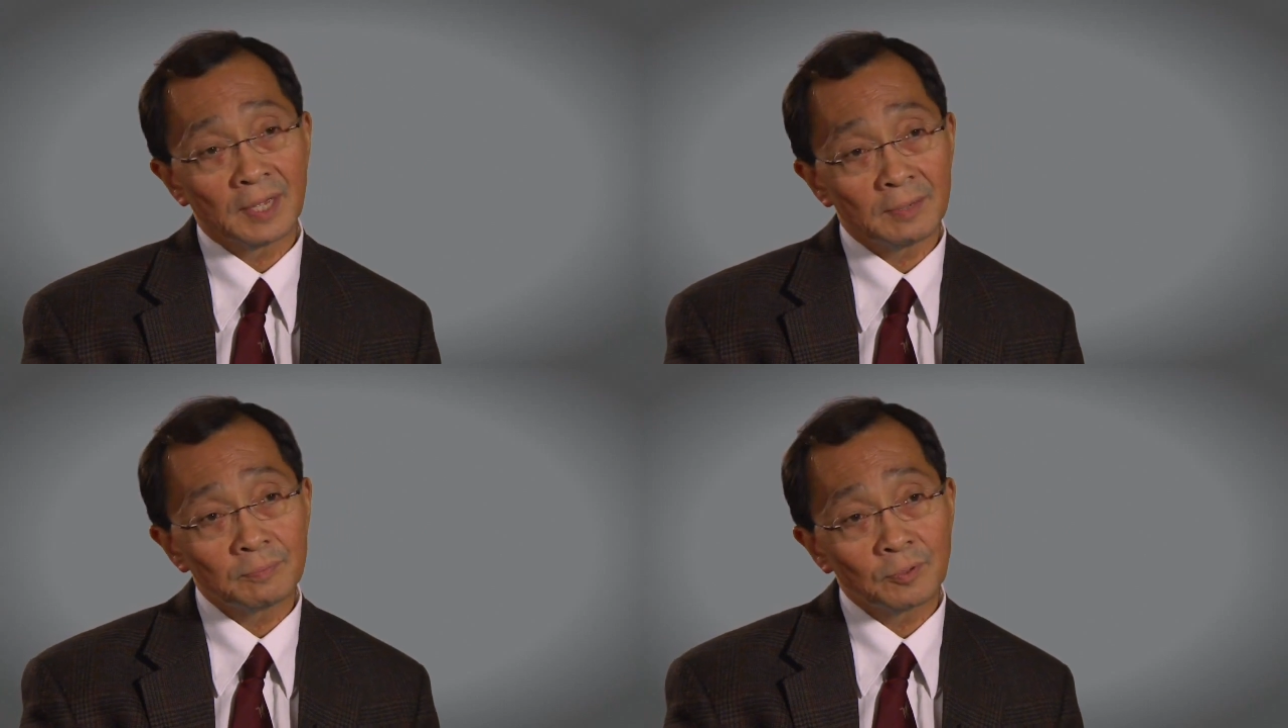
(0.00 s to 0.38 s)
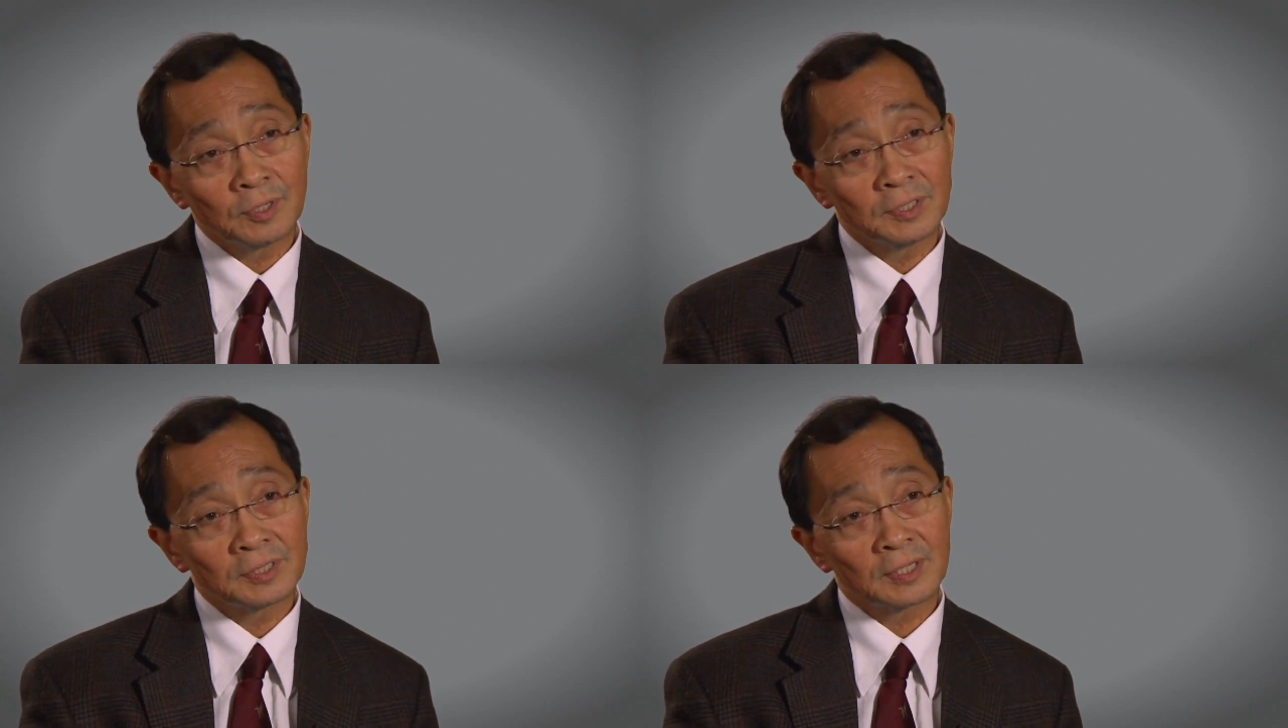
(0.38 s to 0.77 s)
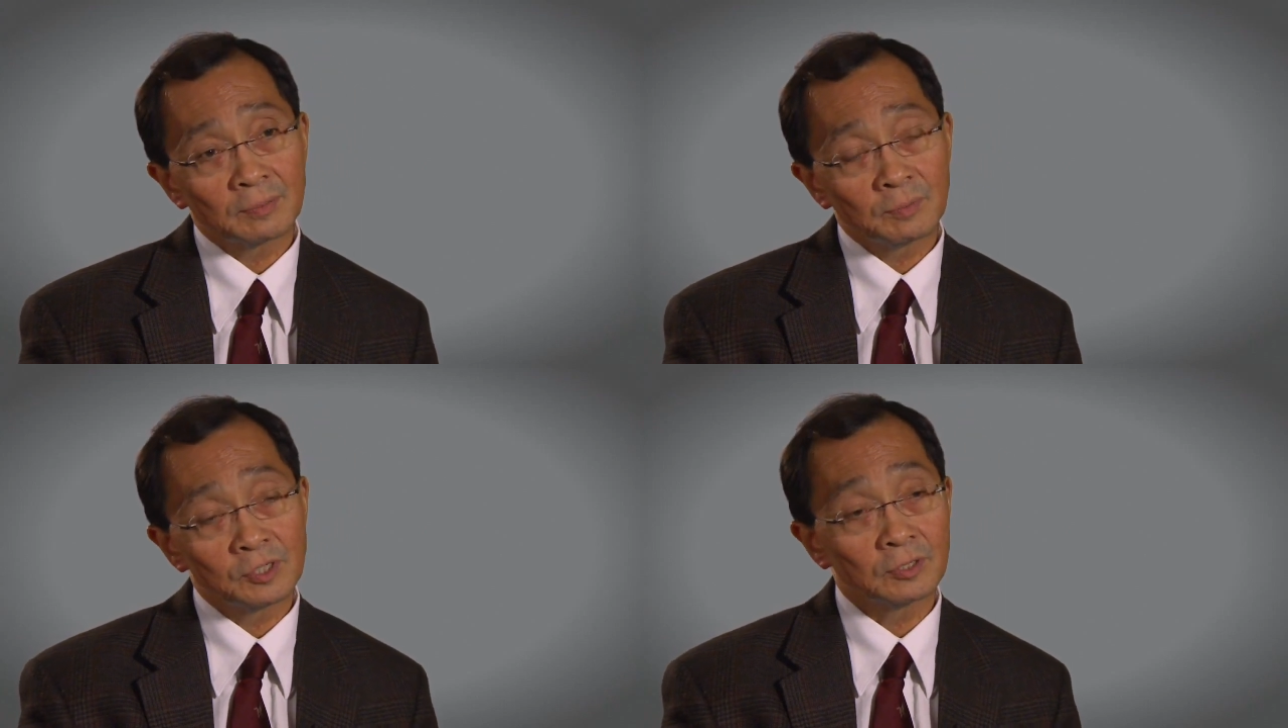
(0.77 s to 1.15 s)
endpoints
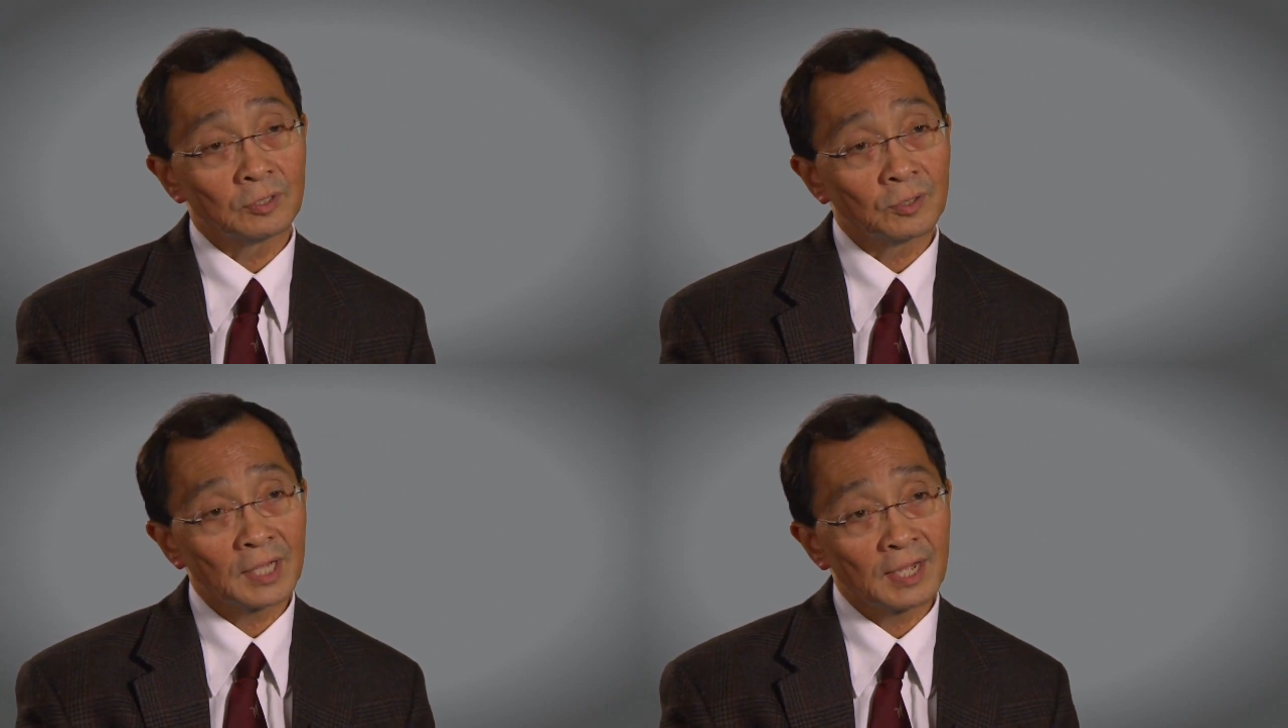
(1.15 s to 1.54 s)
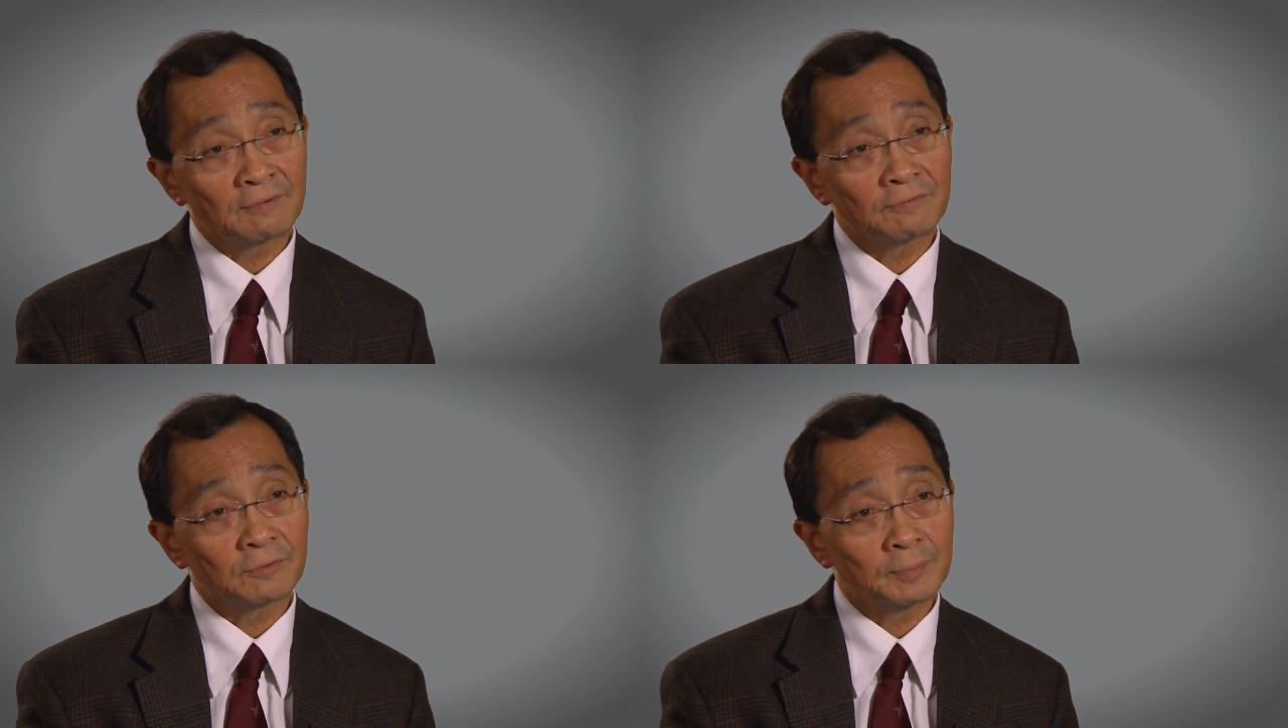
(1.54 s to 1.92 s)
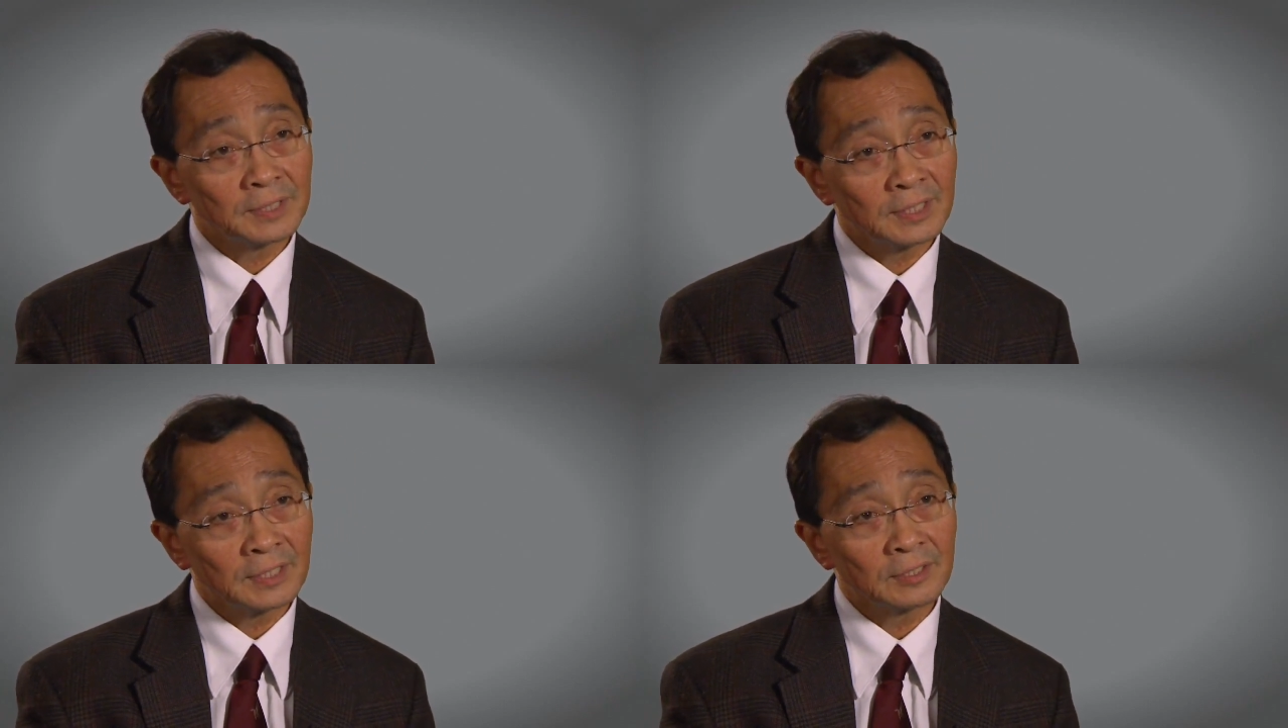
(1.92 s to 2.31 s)
that we should look at for
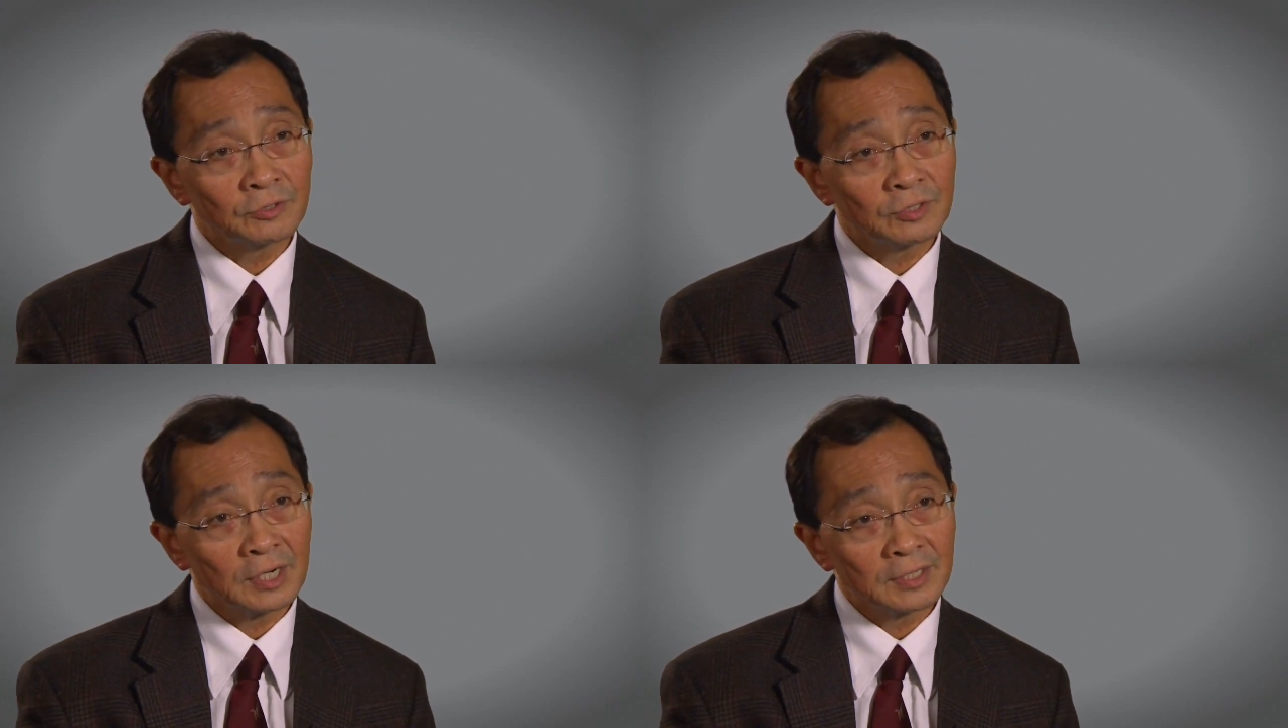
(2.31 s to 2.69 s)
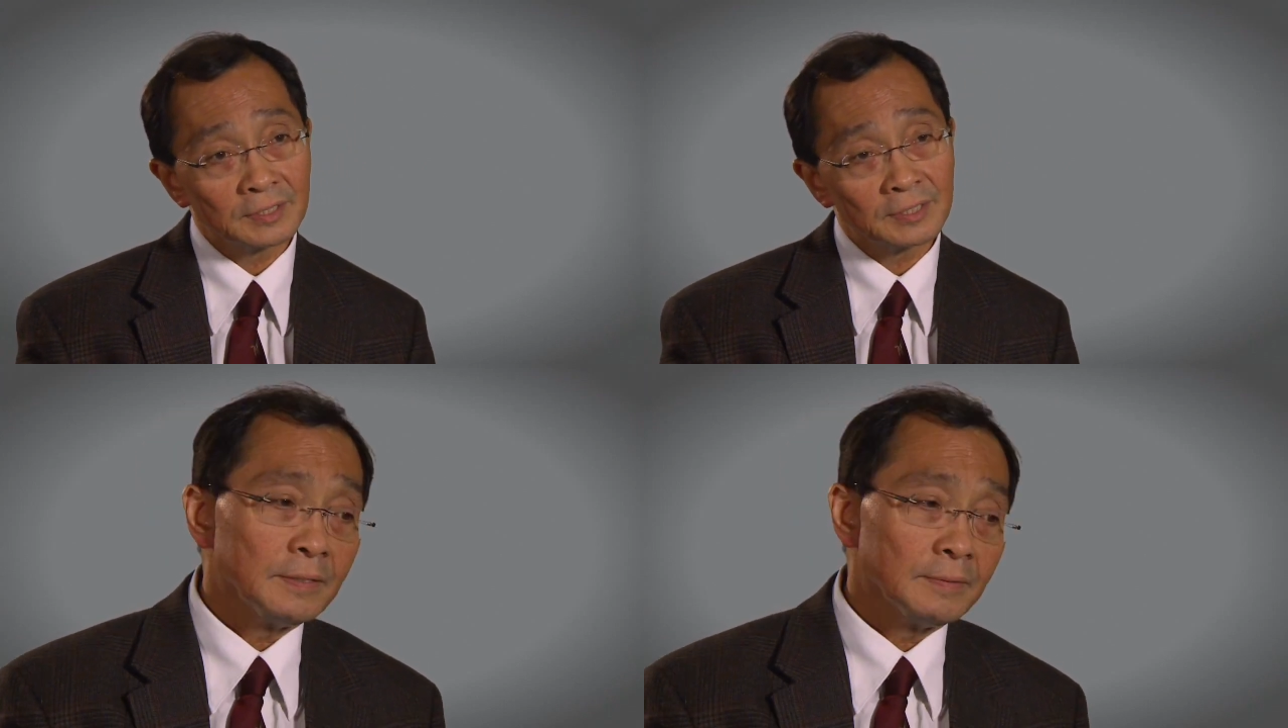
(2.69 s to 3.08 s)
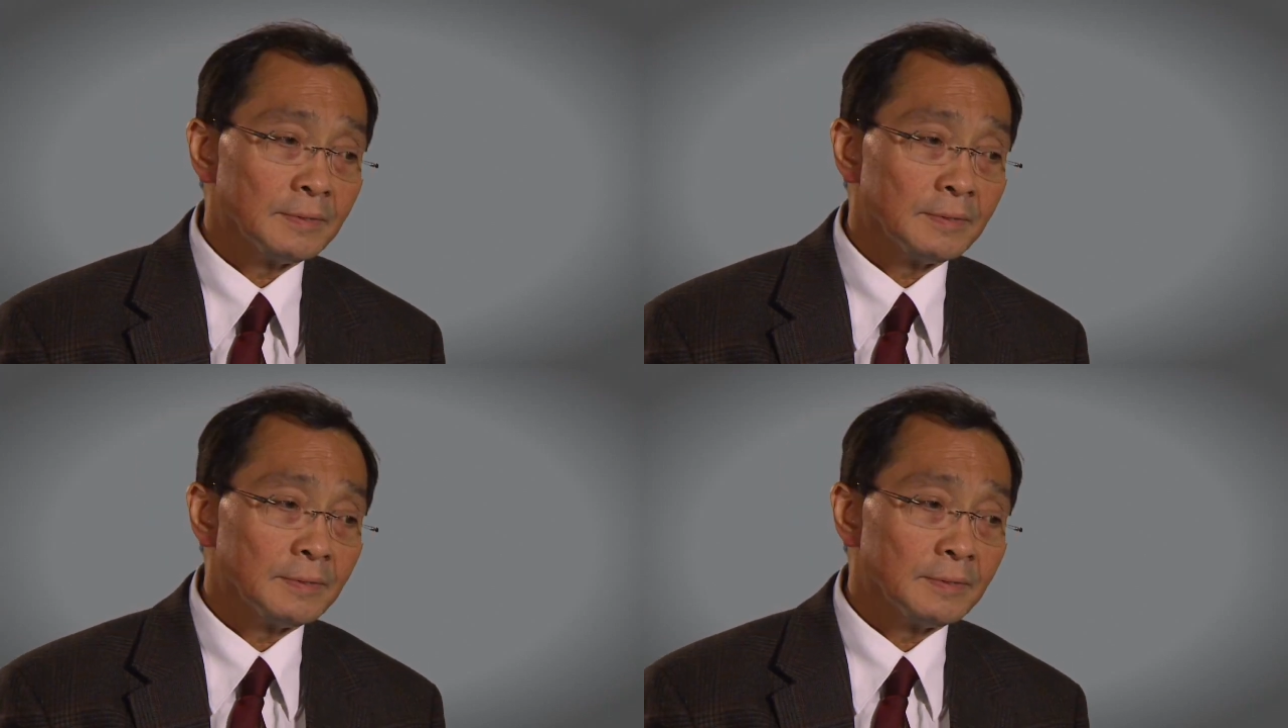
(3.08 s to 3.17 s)
particular drugs.